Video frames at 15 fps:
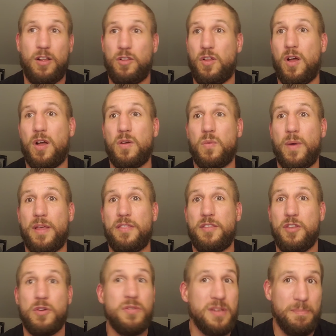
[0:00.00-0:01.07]
along with
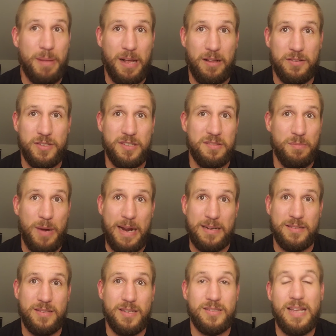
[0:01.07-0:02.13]
union policies and
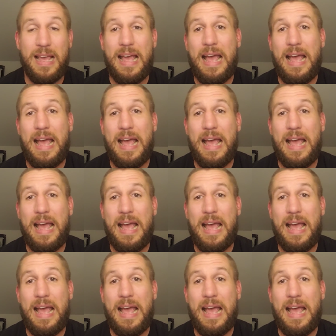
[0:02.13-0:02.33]
practices,